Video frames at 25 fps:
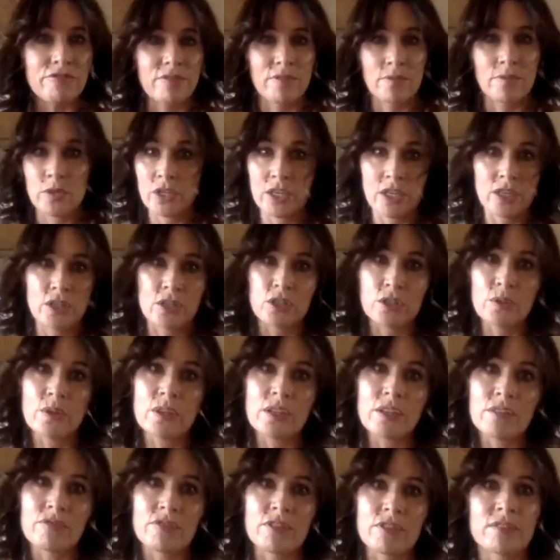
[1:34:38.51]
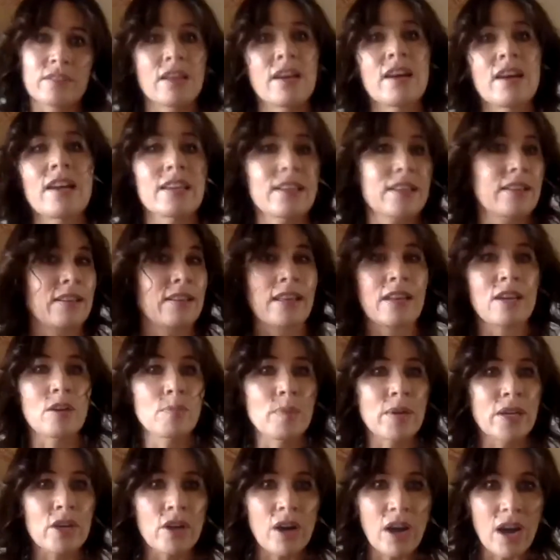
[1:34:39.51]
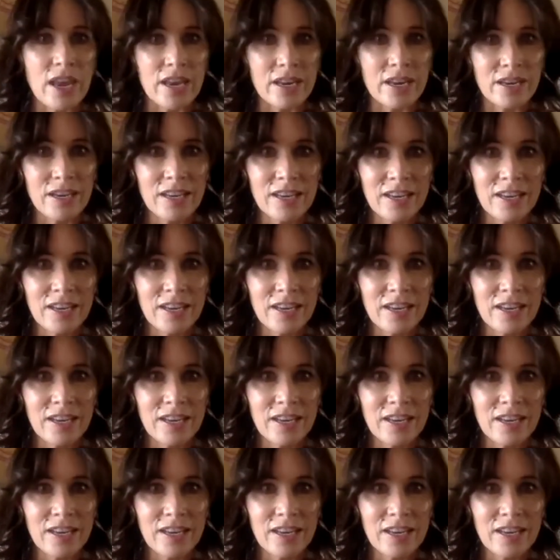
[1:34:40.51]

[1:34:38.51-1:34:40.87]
You can do it if you like, and that would be great.